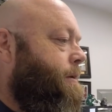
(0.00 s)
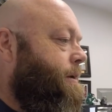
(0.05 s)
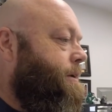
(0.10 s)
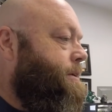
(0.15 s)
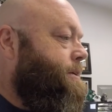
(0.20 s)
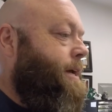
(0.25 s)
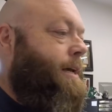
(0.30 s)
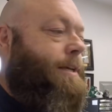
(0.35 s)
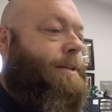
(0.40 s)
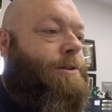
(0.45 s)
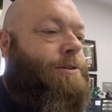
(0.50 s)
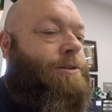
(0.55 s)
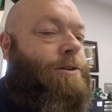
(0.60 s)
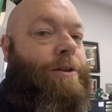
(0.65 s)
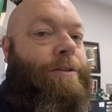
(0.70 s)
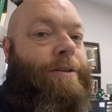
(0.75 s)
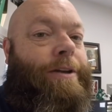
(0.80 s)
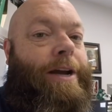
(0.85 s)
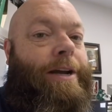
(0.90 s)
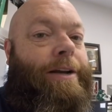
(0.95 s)
she has
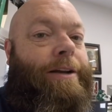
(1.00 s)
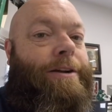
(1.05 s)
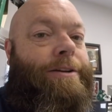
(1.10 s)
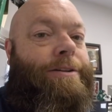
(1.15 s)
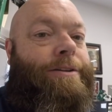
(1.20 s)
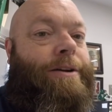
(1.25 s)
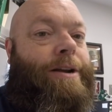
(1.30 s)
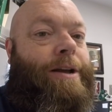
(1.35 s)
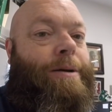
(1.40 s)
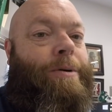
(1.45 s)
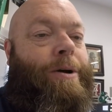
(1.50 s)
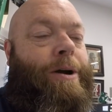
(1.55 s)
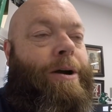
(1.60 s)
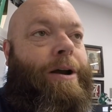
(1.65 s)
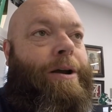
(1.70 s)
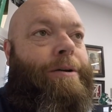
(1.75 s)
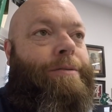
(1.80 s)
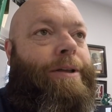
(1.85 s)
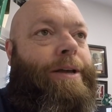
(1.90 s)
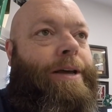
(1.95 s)
control of the air conditioner, and I'm all
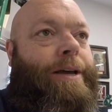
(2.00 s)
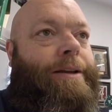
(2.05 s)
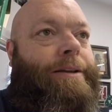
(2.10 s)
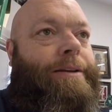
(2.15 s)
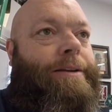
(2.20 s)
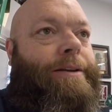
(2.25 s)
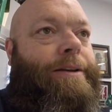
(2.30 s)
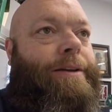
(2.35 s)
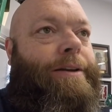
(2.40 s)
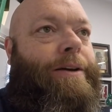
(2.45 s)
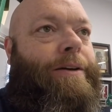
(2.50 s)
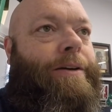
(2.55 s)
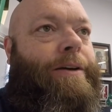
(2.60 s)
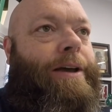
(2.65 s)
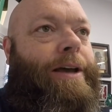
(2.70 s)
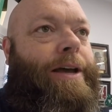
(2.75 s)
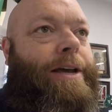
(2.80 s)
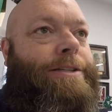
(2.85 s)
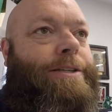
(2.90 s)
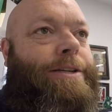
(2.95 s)
right with that. You know,
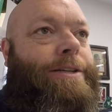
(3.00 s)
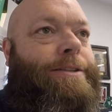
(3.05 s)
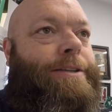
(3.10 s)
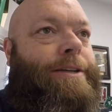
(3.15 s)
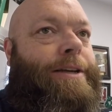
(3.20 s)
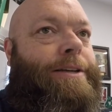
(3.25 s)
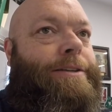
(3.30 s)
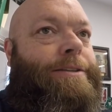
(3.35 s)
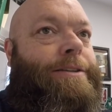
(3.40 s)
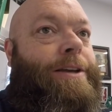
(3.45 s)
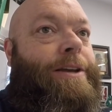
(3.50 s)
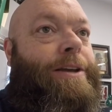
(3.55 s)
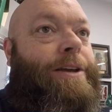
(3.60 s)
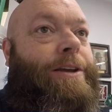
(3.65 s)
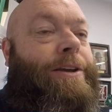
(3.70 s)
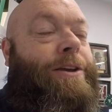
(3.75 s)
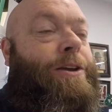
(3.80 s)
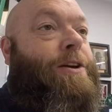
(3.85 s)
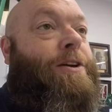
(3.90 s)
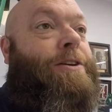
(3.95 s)
as she says,
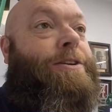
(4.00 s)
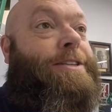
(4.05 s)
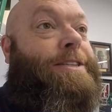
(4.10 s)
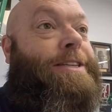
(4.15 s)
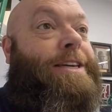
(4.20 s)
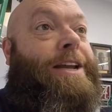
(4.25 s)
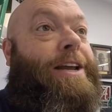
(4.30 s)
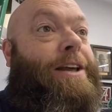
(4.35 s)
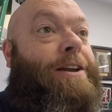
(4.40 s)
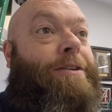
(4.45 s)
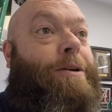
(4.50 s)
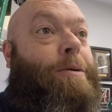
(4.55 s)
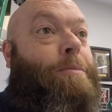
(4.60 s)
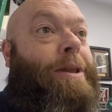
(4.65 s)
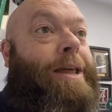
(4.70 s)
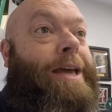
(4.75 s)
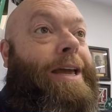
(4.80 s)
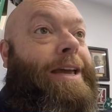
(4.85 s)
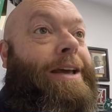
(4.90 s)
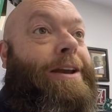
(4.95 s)
you can just get under a
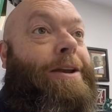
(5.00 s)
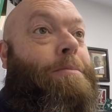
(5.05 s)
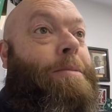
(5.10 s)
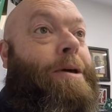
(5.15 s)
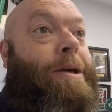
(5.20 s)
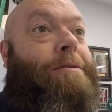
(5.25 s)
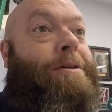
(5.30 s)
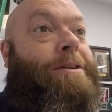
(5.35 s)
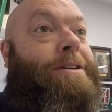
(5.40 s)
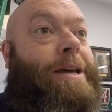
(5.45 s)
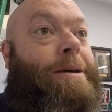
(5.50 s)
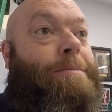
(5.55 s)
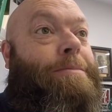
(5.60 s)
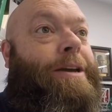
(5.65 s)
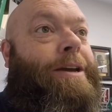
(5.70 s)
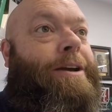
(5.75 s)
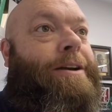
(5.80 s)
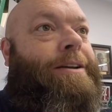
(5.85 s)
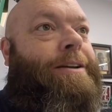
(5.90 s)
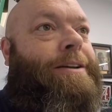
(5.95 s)
blanket no matter what time
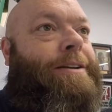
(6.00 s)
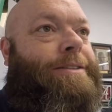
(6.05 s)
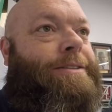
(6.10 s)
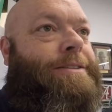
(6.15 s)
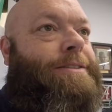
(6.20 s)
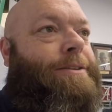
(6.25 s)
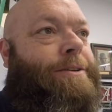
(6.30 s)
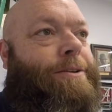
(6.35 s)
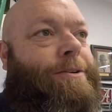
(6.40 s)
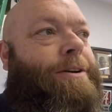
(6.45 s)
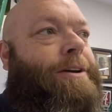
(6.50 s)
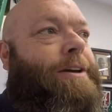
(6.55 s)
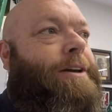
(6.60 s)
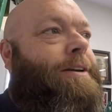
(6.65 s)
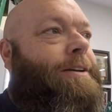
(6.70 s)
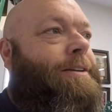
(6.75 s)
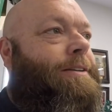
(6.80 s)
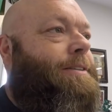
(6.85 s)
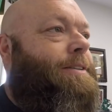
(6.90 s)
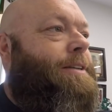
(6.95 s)
of year it is. Okay,
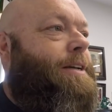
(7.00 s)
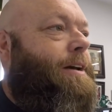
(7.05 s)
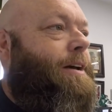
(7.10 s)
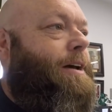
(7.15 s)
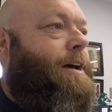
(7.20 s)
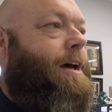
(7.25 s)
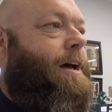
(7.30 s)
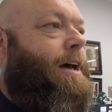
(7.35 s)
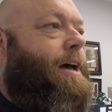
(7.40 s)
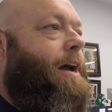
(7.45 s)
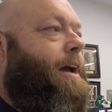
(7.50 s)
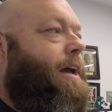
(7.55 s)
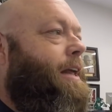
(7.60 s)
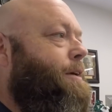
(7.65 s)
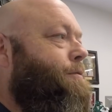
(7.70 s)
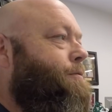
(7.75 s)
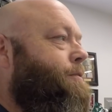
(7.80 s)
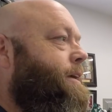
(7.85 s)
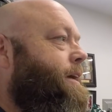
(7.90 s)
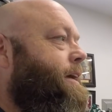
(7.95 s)
I can
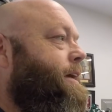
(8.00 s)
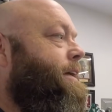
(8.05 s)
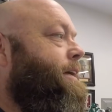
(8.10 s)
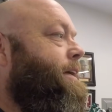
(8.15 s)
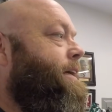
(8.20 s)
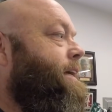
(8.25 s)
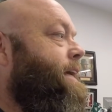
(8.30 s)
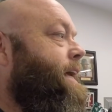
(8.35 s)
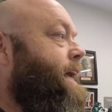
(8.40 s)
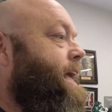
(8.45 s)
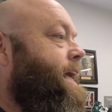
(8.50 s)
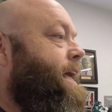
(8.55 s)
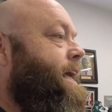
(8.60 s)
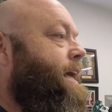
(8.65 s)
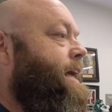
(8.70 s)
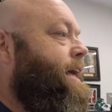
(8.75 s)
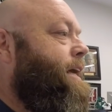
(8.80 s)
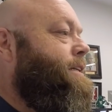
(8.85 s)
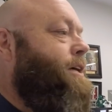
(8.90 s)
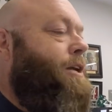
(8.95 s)
live with that.
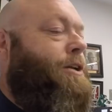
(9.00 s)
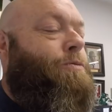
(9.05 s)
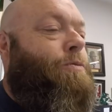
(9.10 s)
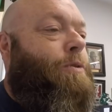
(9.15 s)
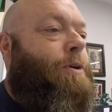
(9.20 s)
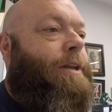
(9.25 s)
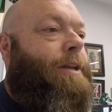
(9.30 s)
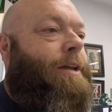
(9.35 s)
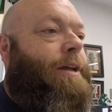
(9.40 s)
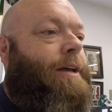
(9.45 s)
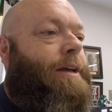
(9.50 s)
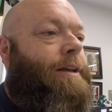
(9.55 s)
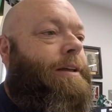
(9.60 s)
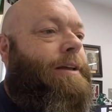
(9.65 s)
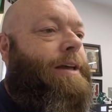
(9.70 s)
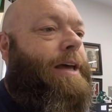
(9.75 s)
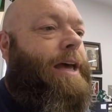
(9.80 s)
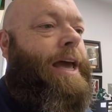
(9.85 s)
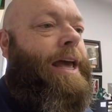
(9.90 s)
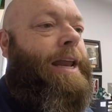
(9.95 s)
So I just wanted to
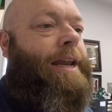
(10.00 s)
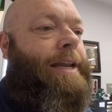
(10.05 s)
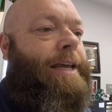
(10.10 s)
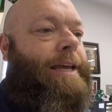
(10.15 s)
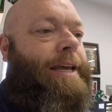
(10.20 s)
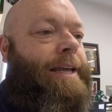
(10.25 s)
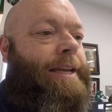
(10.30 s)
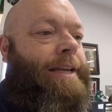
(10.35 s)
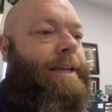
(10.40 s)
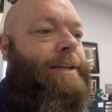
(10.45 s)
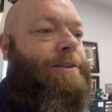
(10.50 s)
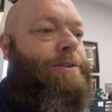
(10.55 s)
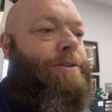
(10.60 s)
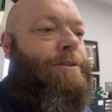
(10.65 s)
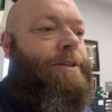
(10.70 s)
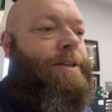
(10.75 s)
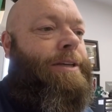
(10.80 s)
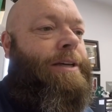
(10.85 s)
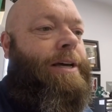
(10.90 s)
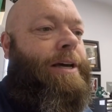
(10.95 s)
add an ending to
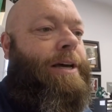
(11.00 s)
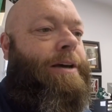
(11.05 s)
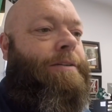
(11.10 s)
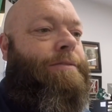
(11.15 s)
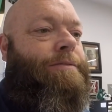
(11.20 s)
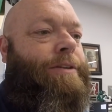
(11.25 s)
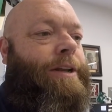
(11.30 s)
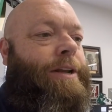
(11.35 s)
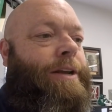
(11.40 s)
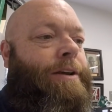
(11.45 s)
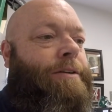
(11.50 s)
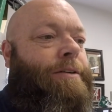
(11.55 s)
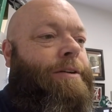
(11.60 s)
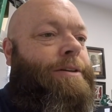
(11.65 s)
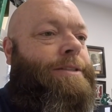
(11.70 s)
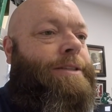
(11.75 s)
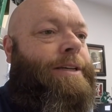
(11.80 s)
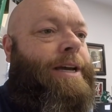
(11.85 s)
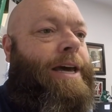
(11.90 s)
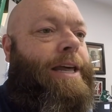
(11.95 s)
the uh, video
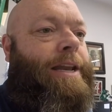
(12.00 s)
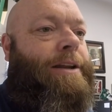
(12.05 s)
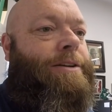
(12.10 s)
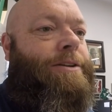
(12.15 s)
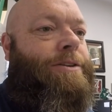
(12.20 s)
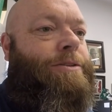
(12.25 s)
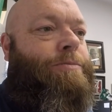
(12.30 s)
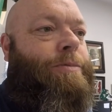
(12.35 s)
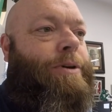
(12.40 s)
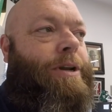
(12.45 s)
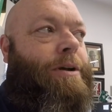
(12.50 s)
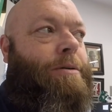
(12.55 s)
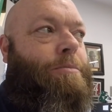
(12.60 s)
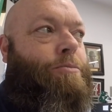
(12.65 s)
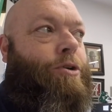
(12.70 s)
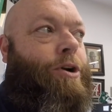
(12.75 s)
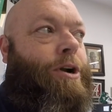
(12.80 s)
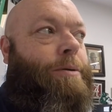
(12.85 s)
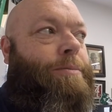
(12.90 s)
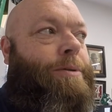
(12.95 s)
because it kind of just went
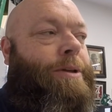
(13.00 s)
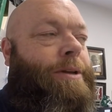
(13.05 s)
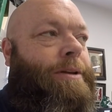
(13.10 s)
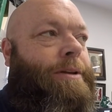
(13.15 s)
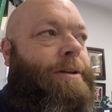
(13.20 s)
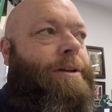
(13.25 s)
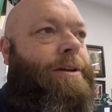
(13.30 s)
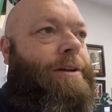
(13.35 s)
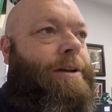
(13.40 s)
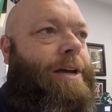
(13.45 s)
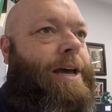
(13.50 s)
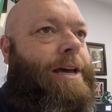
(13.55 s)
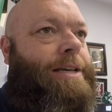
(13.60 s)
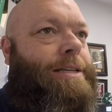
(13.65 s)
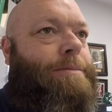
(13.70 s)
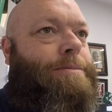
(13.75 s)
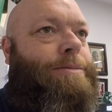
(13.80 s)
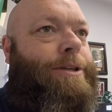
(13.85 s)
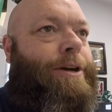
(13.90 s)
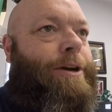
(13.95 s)
abrupt as I'm sitting